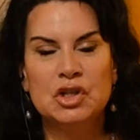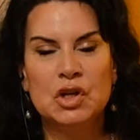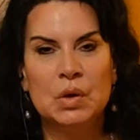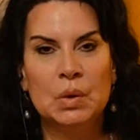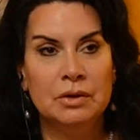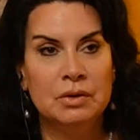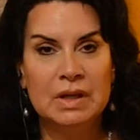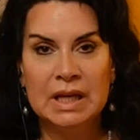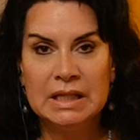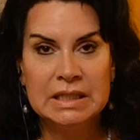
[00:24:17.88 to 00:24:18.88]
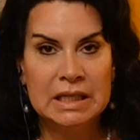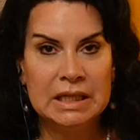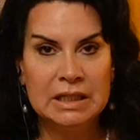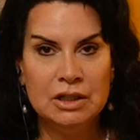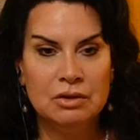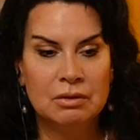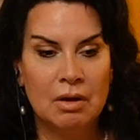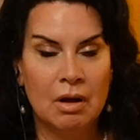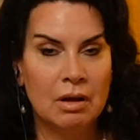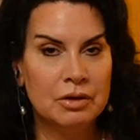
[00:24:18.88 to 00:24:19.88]
show, you get done, you
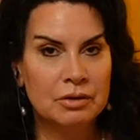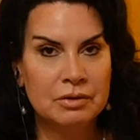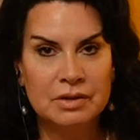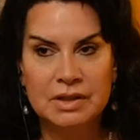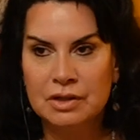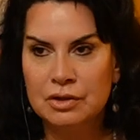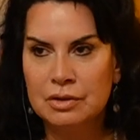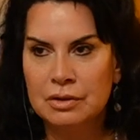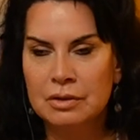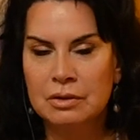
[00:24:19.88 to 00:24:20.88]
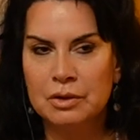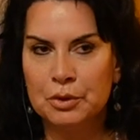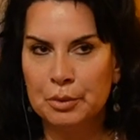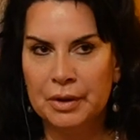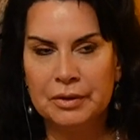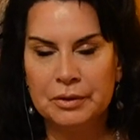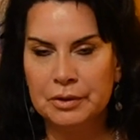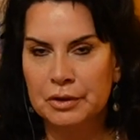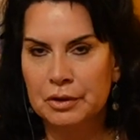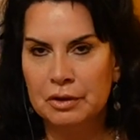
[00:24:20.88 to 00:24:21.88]
call your sister or your brother
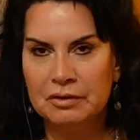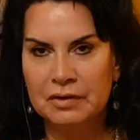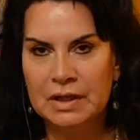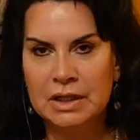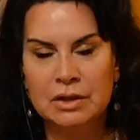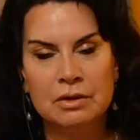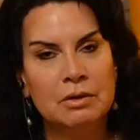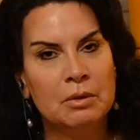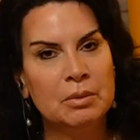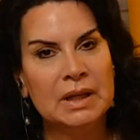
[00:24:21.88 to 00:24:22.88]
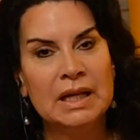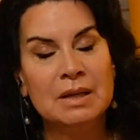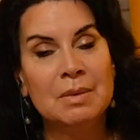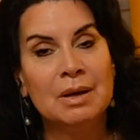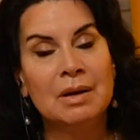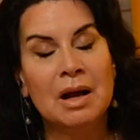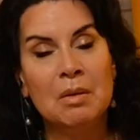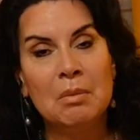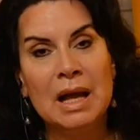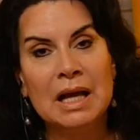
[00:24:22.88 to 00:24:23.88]
or your girlfriend and you complain about
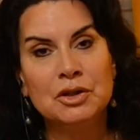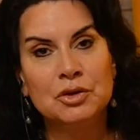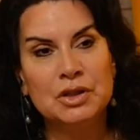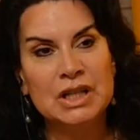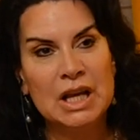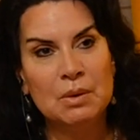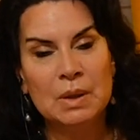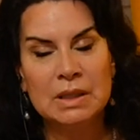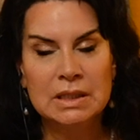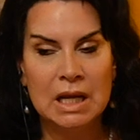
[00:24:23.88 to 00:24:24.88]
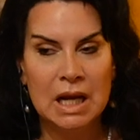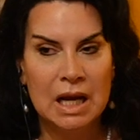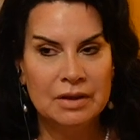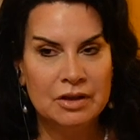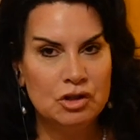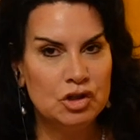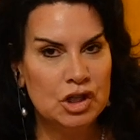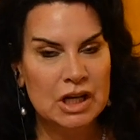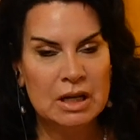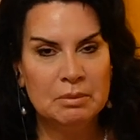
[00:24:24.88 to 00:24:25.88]
how bad your day was, and then
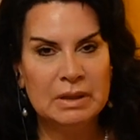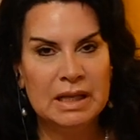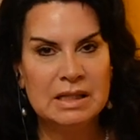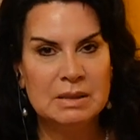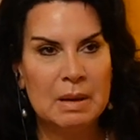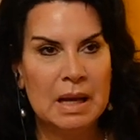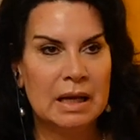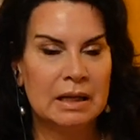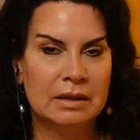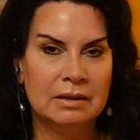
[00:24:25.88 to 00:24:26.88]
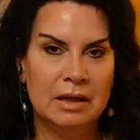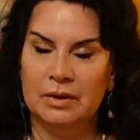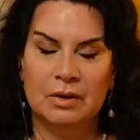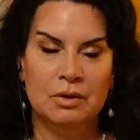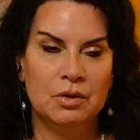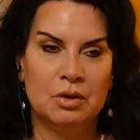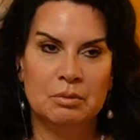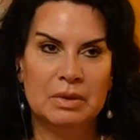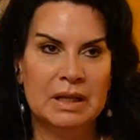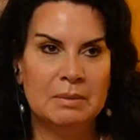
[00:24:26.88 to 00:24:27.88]
she complains back and you know, you
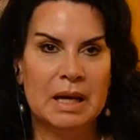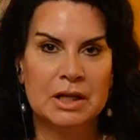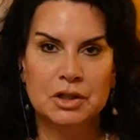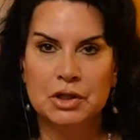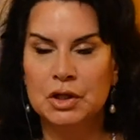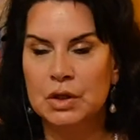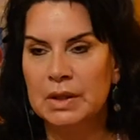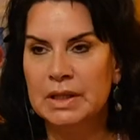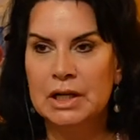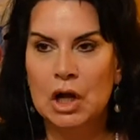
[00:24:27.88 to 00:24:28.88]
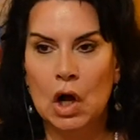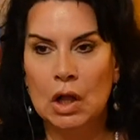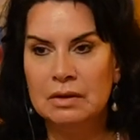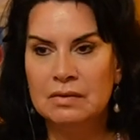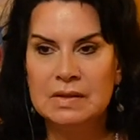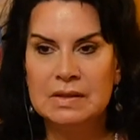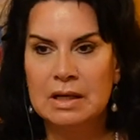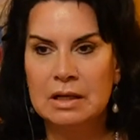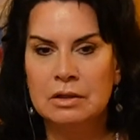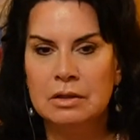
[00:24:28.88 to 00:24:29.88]
complain back to her and then all of a
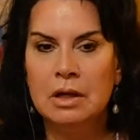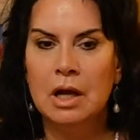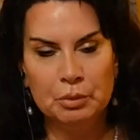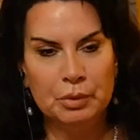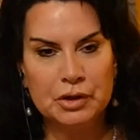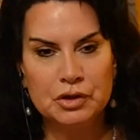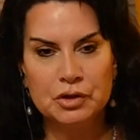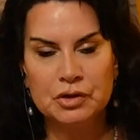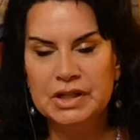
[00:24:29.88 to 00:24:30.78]
sudden you brush your